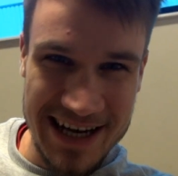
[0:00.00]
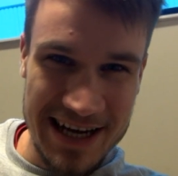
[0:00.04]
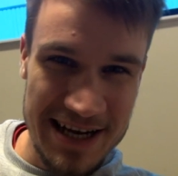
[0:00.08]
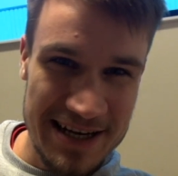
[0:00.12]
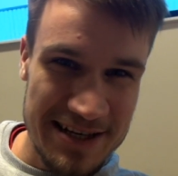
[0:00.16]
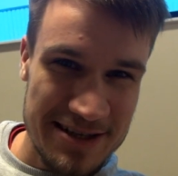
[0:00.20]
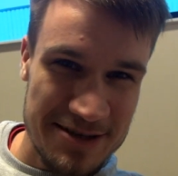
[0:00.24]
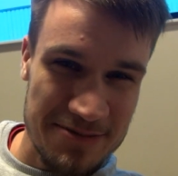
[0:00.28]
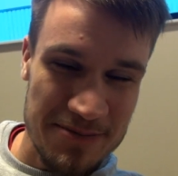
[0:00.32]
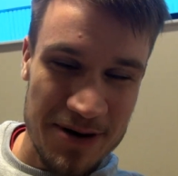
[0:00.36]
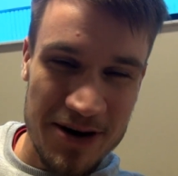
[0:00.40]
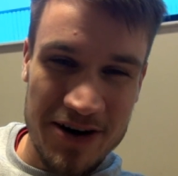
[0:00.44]

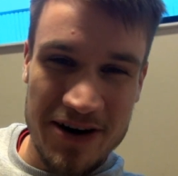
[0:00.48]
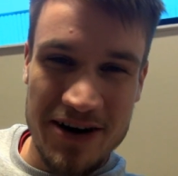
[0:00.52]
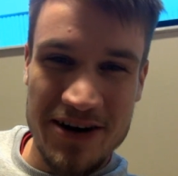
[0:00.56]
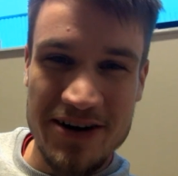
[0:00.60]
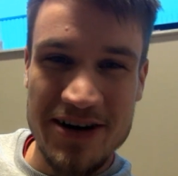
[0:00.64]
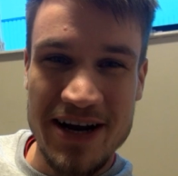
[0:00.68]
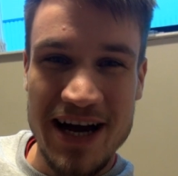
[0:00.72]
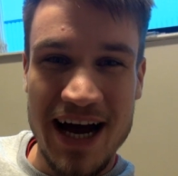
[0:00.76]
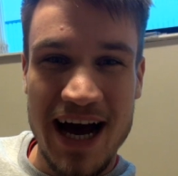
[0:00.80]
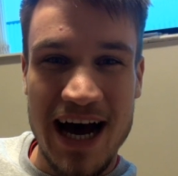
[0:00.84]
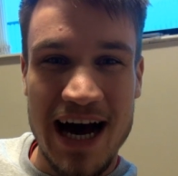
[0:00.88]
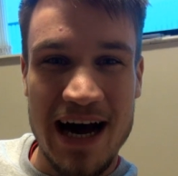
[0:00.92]
Tomorrow
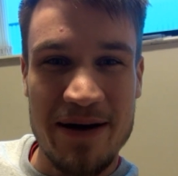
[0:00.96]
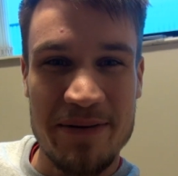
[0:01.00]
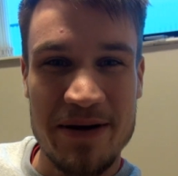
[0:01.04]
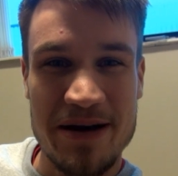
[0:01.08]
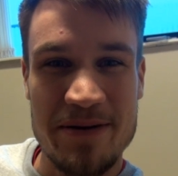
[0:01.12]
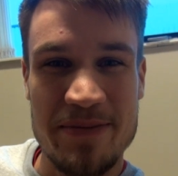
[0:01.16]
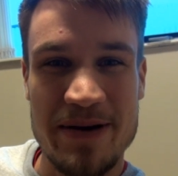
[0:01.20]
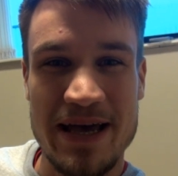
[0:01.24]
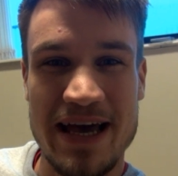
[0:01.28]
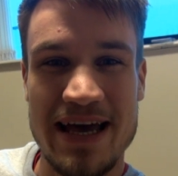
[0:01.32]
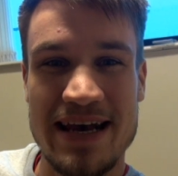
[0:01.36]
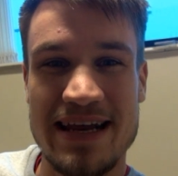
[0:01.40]
I'm going to
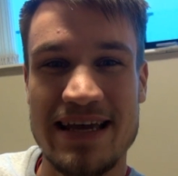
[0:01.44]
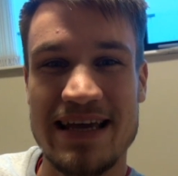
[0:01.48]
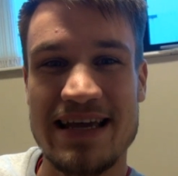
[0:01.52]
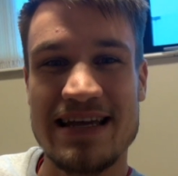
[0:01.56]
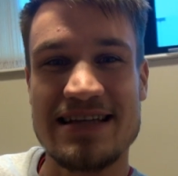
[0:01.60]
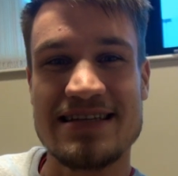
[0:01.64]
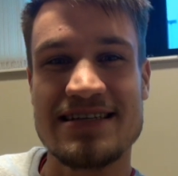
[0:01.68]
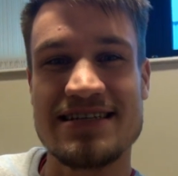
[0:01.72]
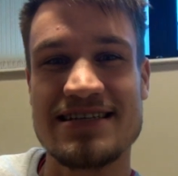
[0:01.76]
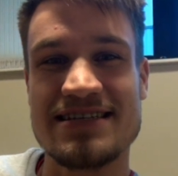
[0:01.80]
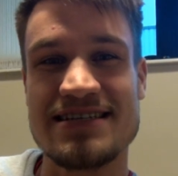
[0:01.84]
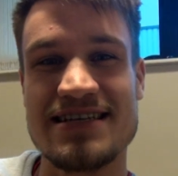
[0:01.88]
be heading
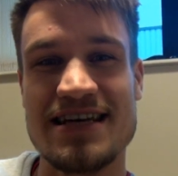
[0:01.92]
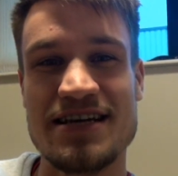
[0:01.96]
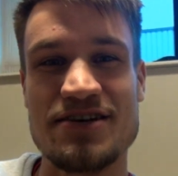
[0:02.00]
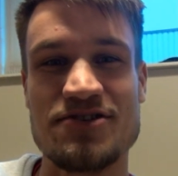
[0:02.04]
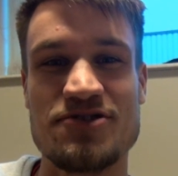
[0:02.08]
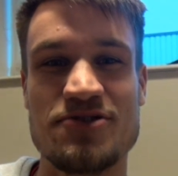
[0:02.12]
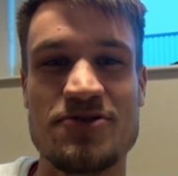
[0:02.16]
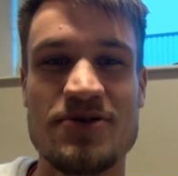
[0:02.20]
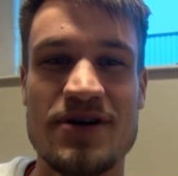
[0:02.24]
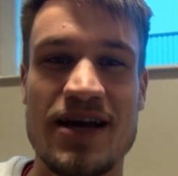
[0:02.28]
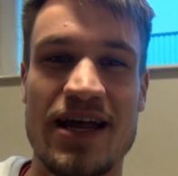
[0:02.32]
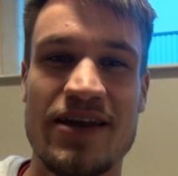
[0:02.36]
into
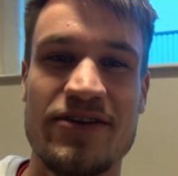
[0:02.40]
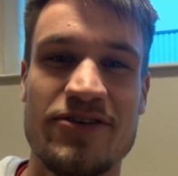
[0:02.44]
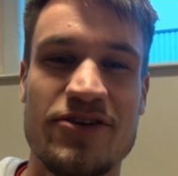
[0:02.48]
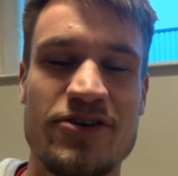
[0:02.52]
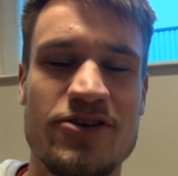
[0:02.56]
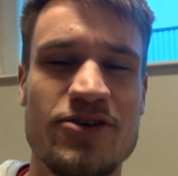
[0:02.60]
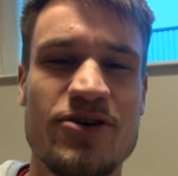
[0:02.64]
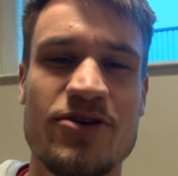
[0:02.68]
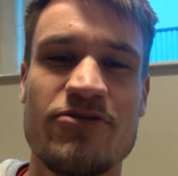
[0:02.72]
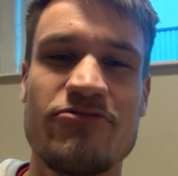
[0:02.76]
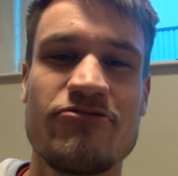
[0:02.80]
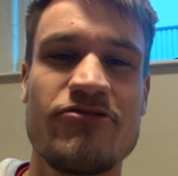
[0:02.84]
central London,
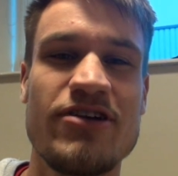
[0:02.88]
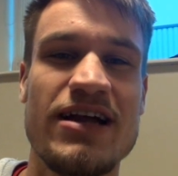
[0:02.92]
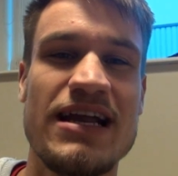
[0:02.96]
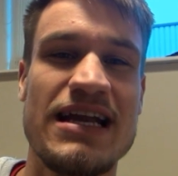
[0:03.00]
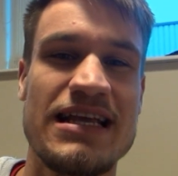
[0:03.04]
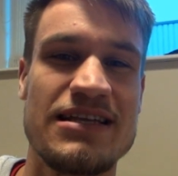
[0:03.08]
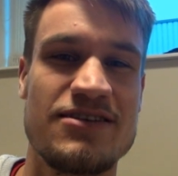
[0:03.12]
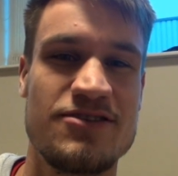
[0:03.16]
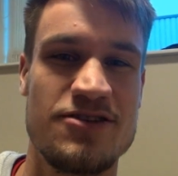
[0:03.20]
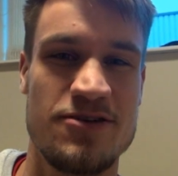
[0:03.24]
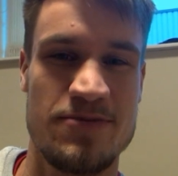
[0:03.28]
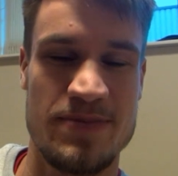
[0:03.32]
not really
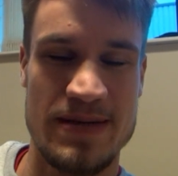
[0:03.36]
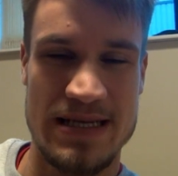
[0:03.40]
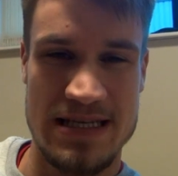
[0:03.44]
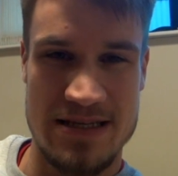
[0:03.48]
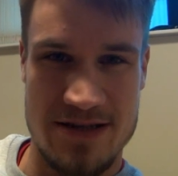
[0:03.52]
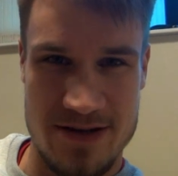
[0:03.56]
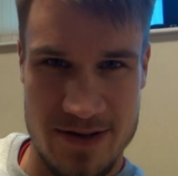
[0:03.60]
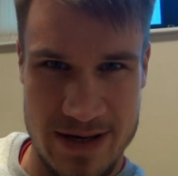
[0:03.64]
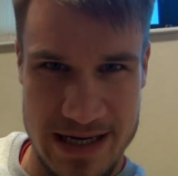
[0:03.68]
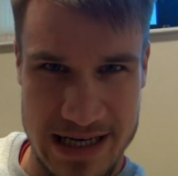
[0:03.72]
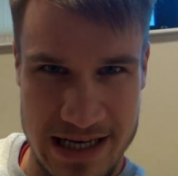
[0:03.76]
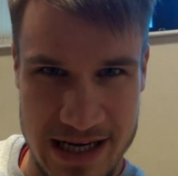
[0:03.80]
to be
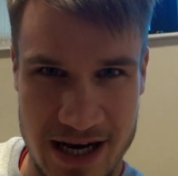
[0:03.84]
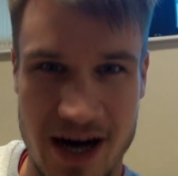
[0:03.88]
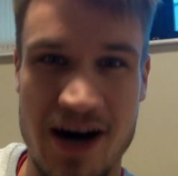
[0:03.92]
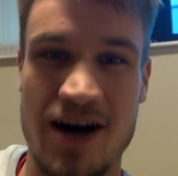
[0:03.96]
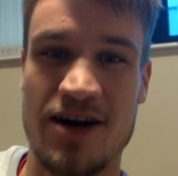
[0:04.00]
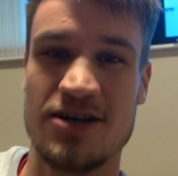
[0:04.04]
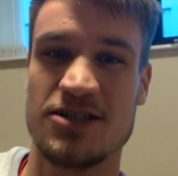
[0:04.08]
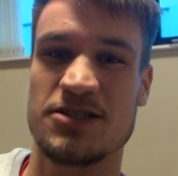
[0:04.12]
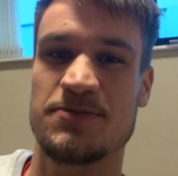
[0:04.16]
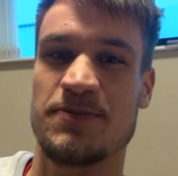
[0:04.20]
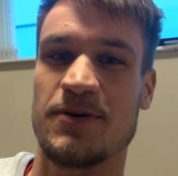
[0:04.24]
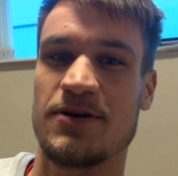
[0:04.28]
doing
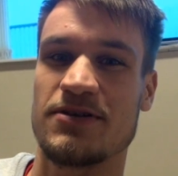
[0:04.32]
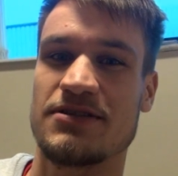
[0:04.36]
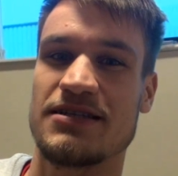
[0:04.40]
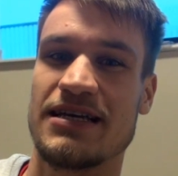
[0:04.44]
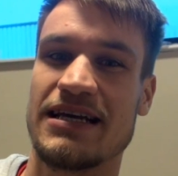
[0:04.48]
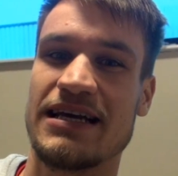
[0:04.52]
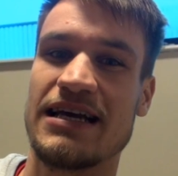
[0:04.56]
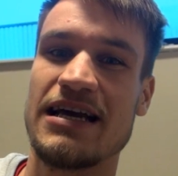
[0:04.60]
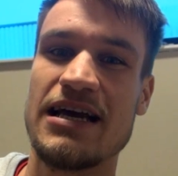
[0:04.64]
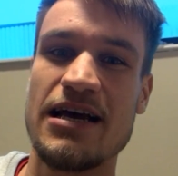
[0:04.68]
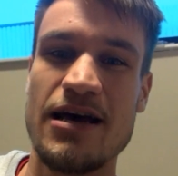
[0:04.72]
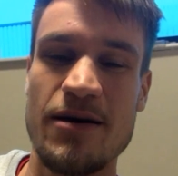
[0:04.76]
car
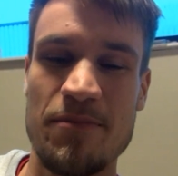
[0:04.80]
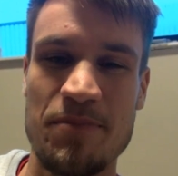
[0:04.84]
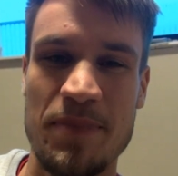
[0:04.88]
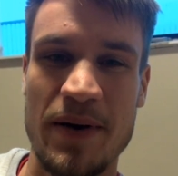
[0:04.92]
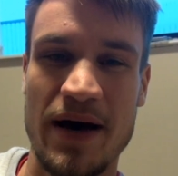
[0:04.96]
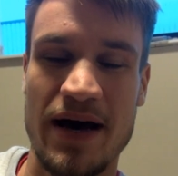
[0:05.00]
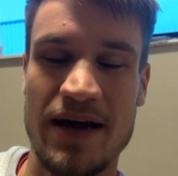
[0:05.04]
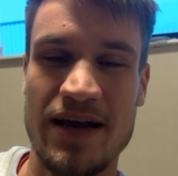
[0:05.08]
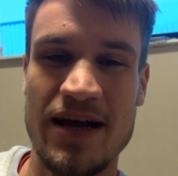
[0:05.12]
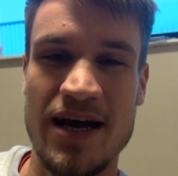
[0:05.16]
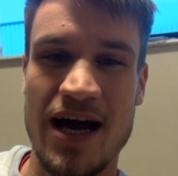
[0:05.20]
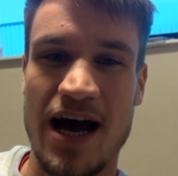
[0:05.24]
spotting,
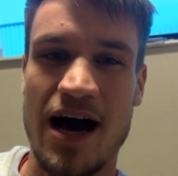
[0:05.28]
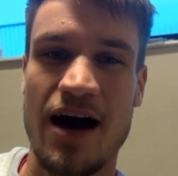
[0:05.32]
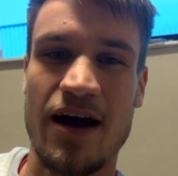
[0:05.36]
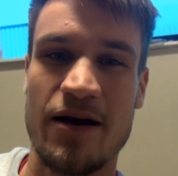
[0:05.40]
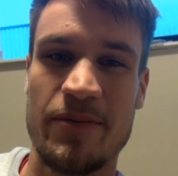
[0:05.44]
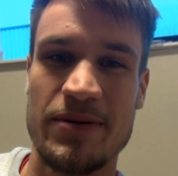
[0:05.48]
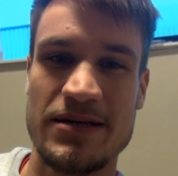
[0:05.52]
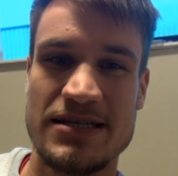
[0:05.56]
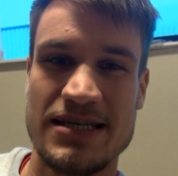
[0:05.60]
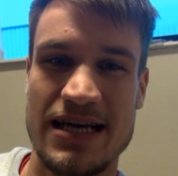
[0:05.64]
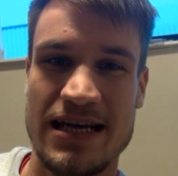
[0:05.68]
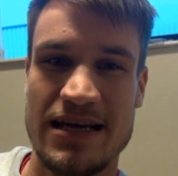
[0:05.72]
but I'm going to
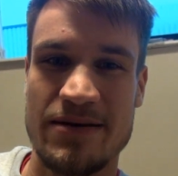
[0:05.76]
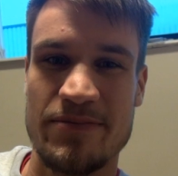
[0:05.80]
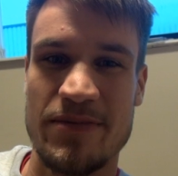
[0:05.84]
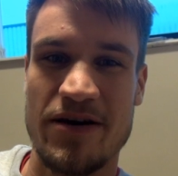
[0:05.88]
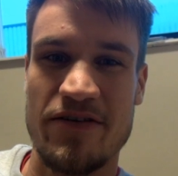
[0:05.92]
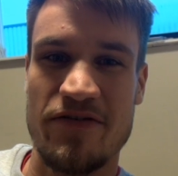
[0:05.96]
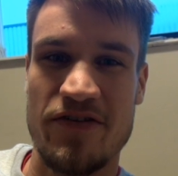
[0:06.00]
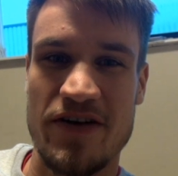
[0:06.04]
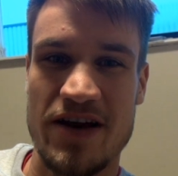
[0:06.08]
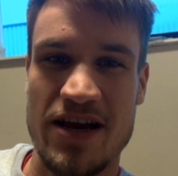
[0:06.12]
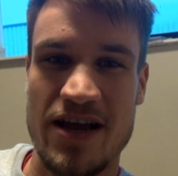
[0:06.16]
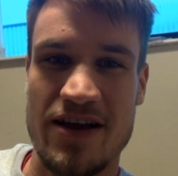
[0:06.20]
be taking my
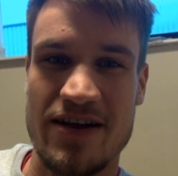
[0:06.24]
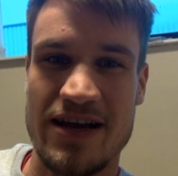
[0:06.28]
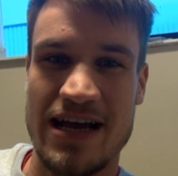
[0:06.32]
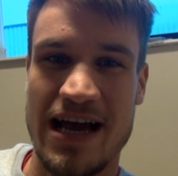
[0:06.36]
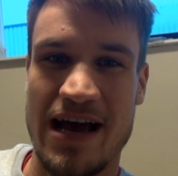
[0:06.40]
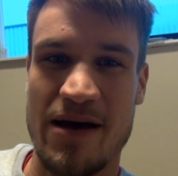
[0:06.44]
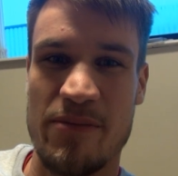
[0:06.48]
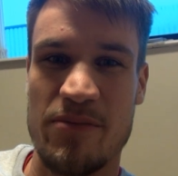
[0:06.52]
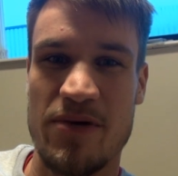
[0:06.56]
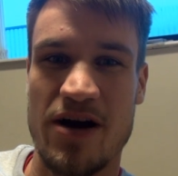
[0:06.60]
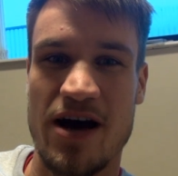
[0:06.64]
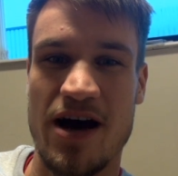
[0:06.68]
video
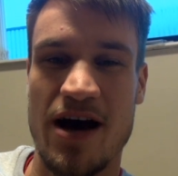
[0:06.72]
camera.